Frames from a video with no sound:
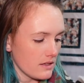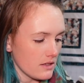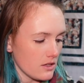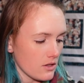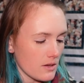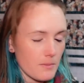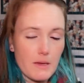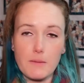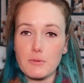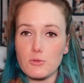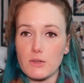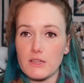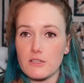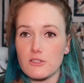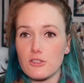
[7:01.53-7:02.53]
you can pick
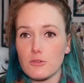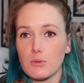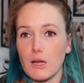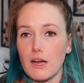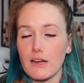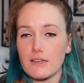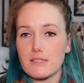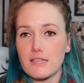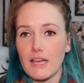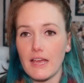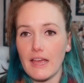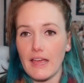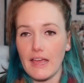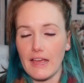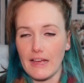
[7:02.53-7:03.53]
between those 2 blocks
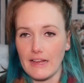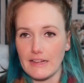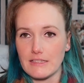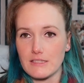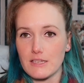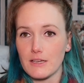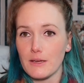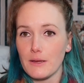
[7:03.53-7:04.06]
and